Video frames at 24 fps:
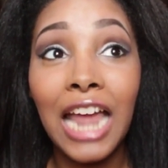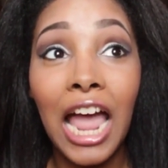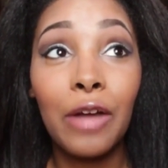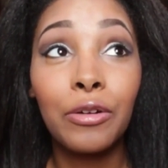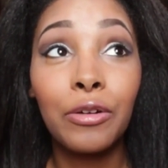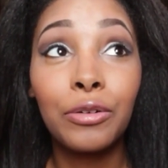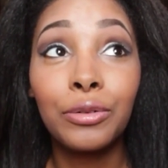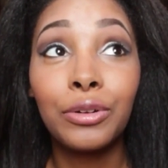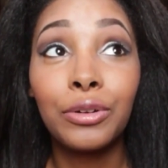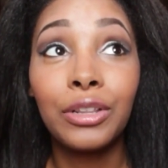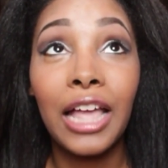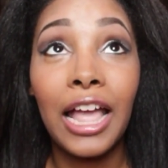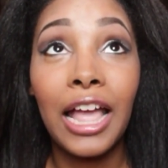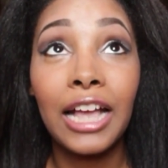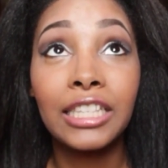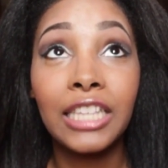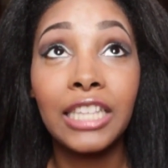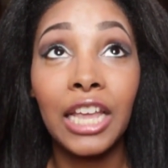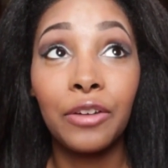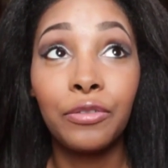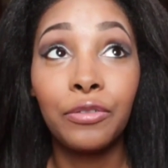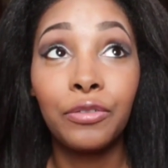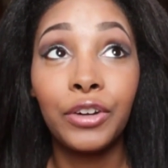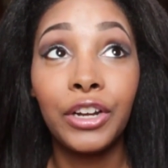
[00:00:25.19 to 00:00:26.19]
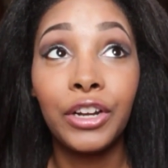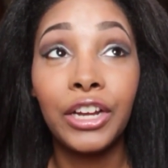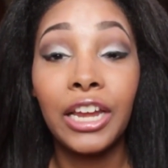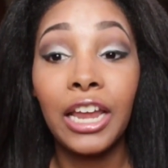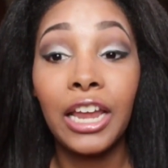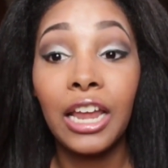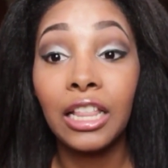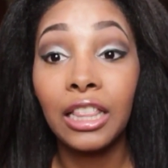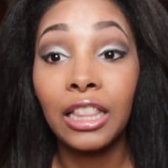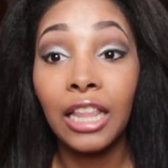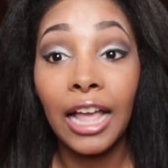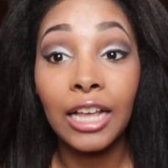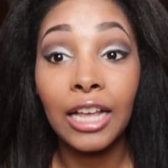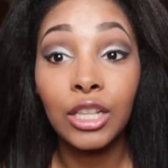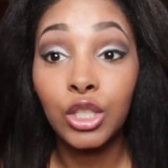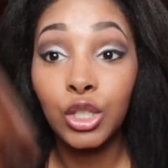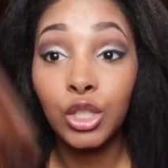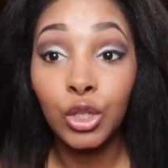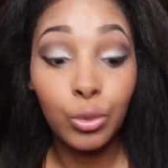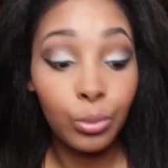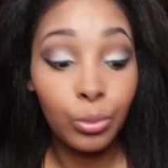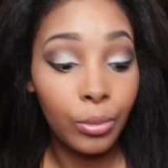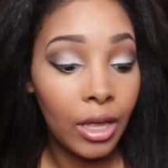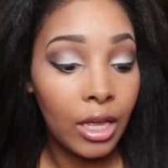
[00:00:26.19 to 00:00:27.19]
I would relax every
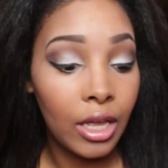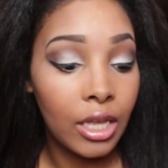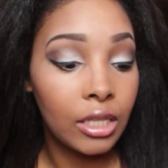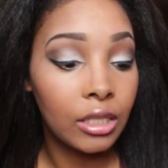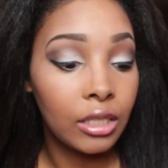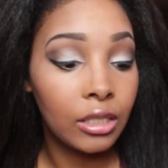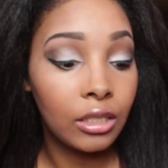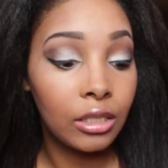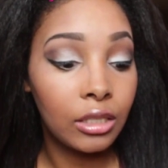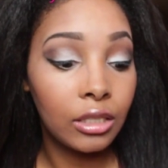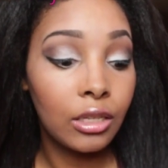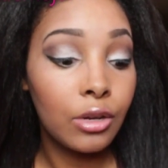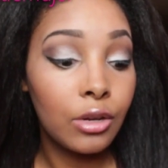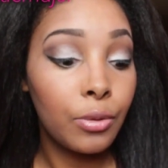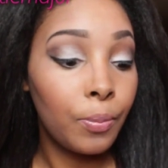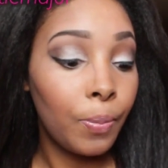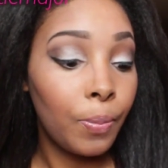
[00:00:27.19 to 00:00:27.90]
like 2 months